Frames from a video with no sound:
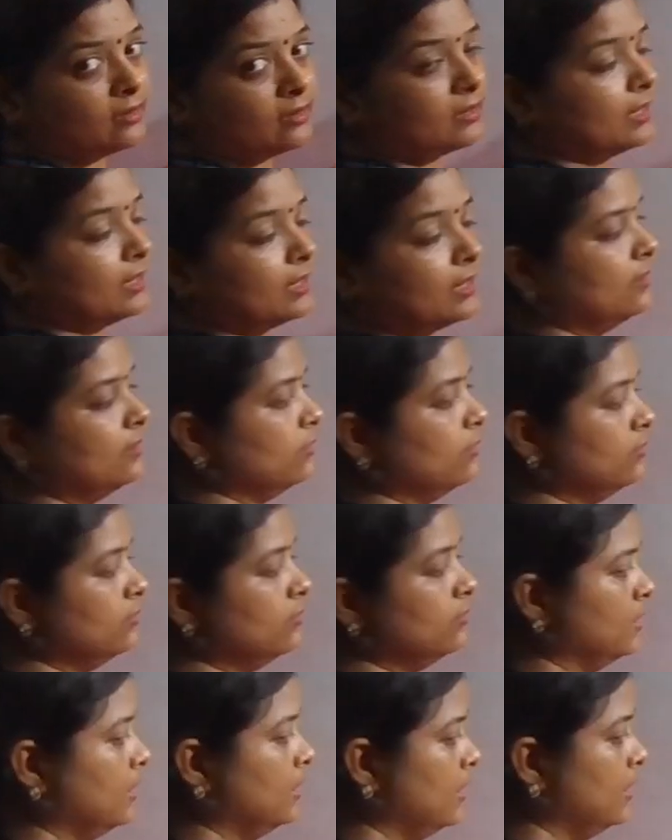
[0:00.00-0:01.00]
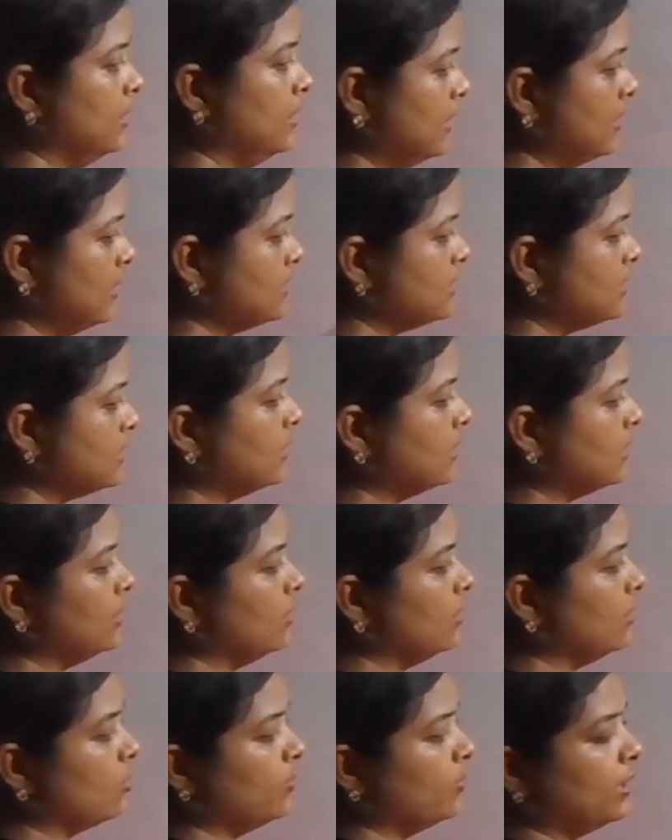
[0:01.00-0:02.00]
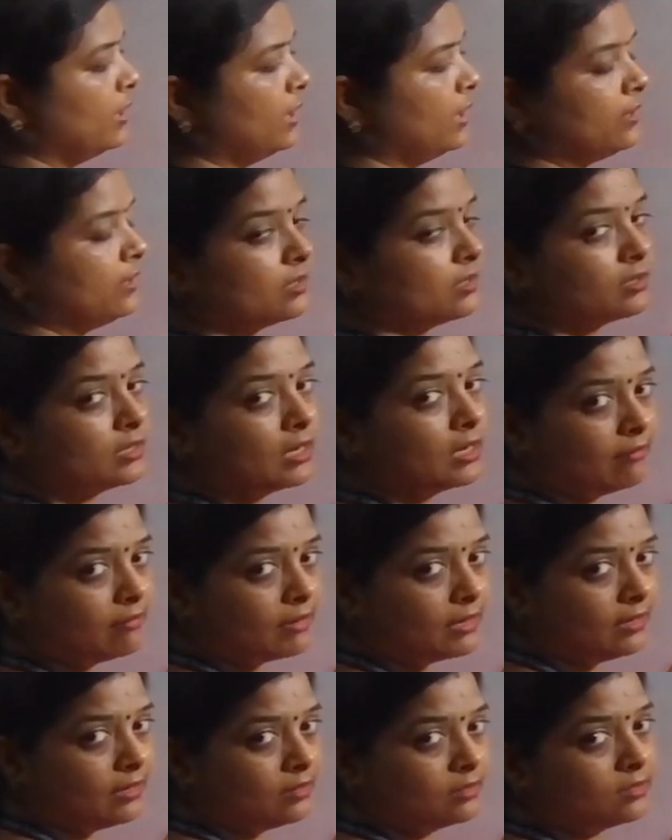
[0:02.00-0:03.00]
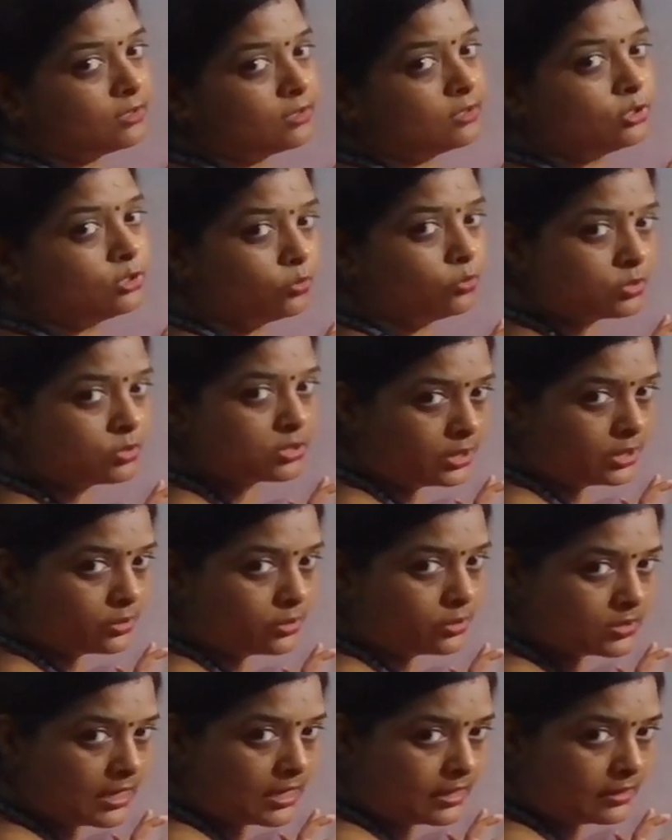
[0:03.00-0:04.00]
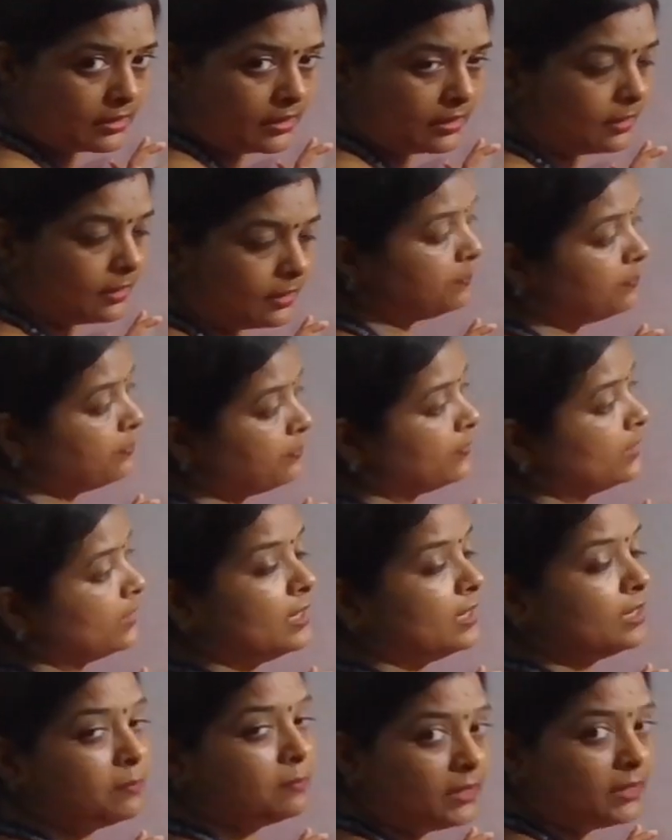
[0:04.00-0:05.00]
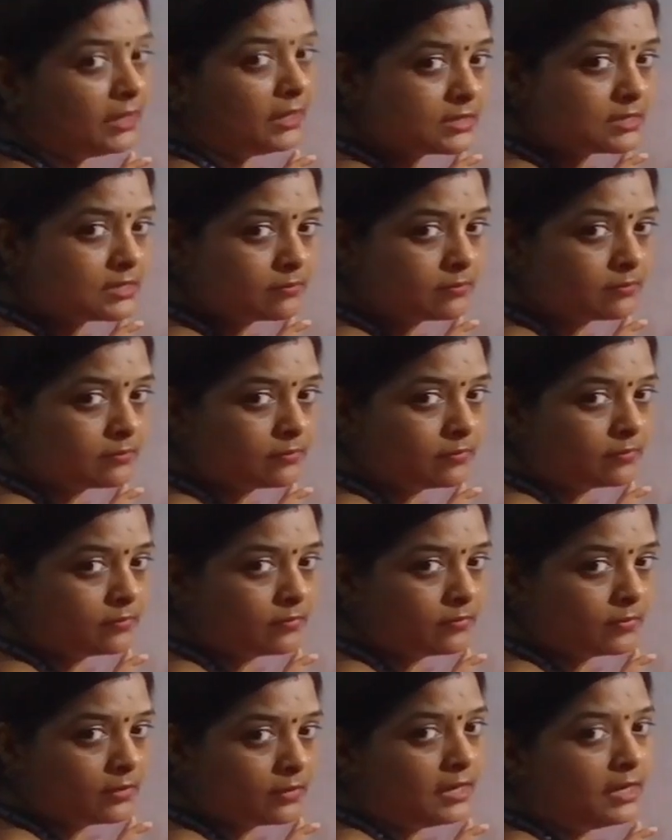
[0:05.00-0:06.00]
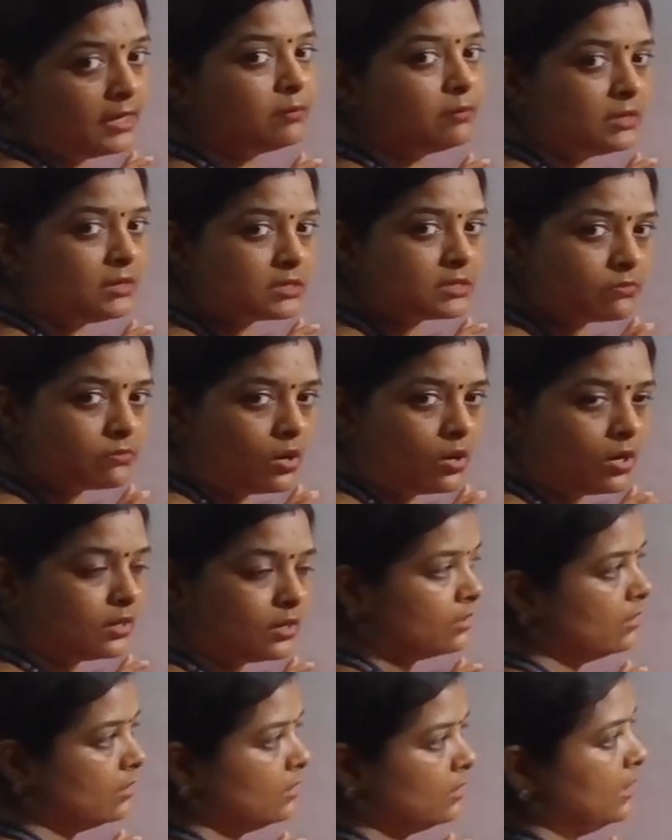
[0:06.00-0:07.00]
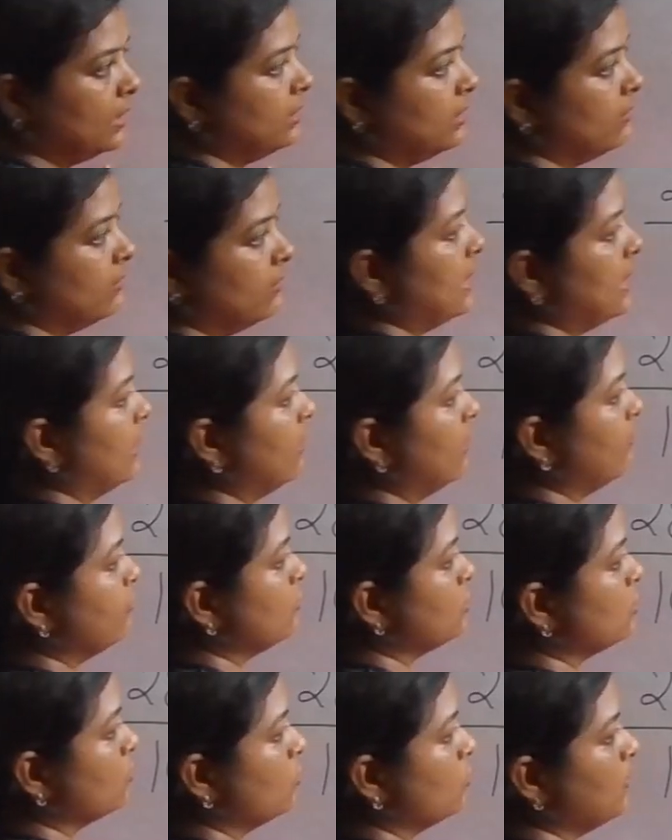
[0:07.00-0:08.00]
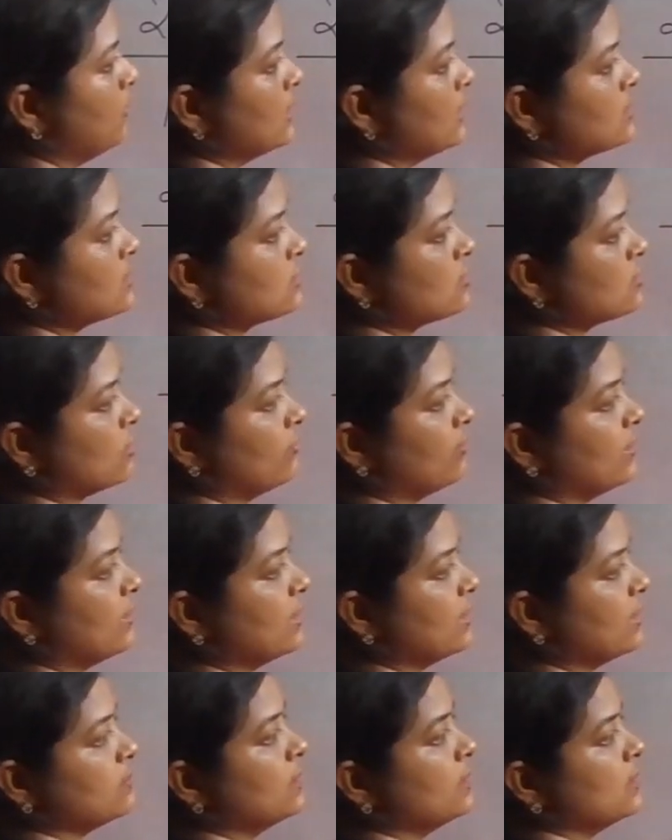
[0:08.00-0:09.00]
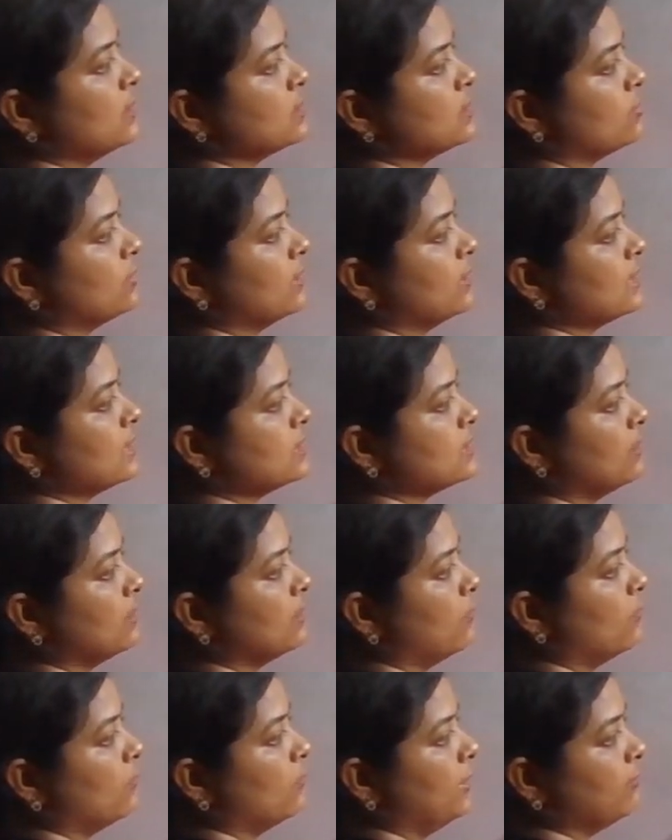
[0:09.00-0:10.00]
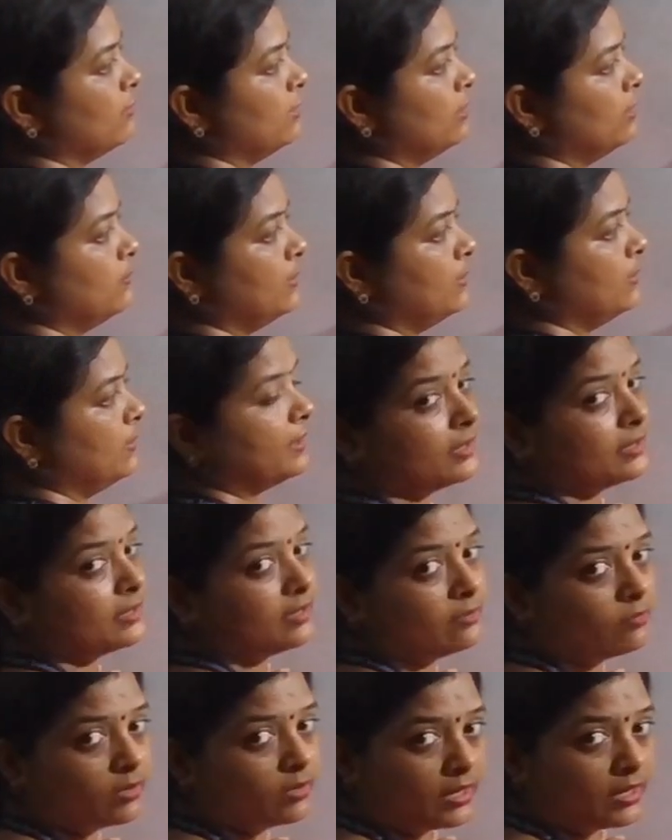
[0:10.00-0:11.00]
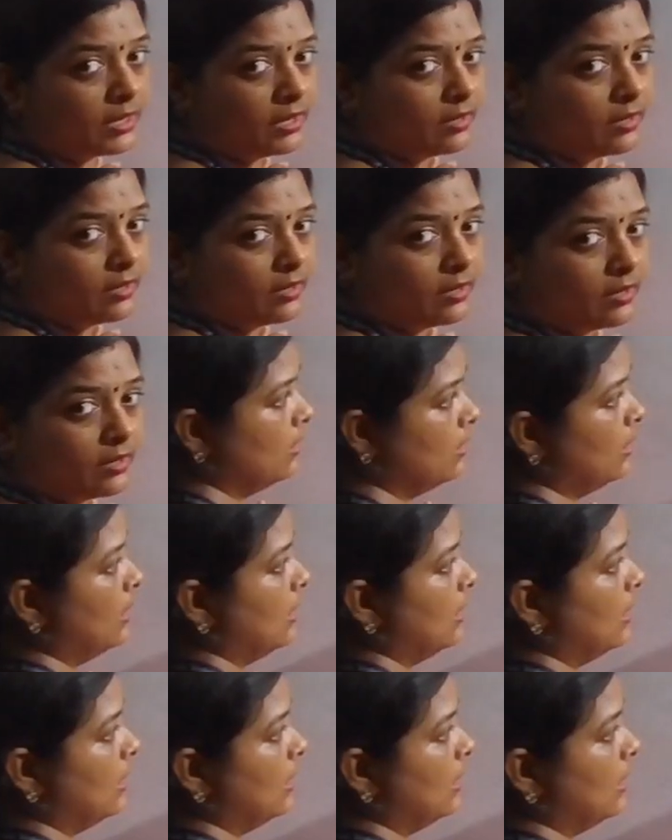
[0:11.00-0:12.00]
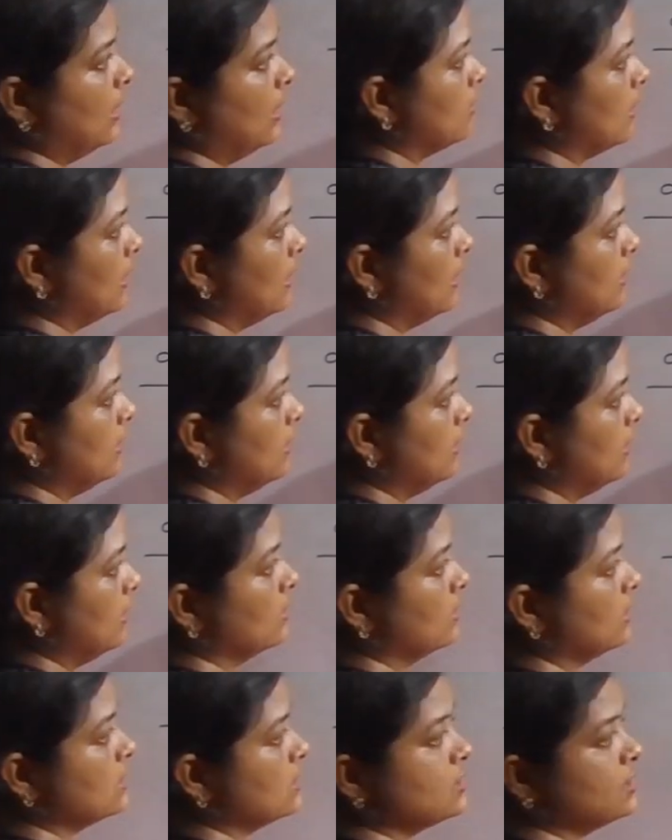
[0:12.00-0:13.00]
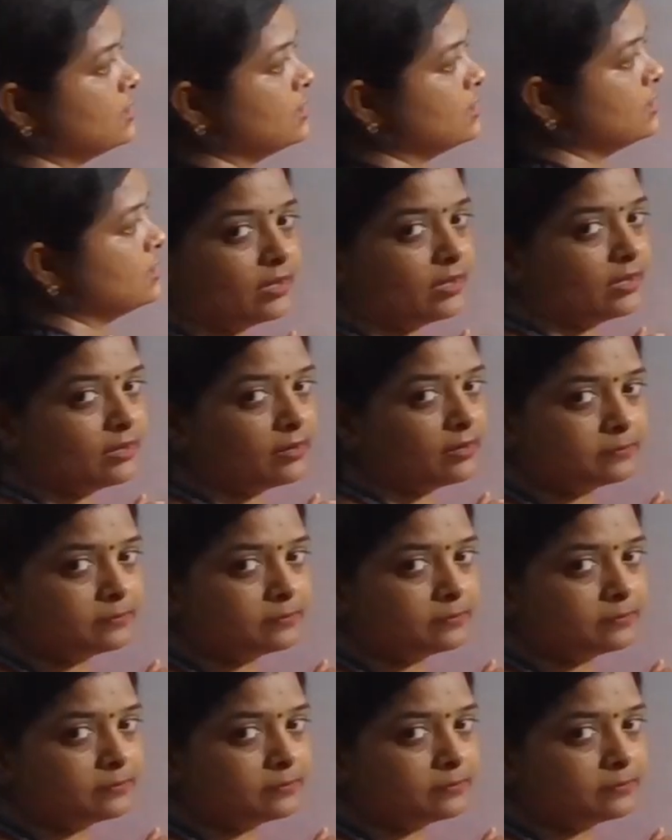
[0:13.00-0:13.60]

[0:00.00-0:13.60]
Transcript: write down, and see the denominator, 100, 2 zeros are there. It means what? It will have 2 places of decimal, so decimal point will be written over here, and write down a 0 here.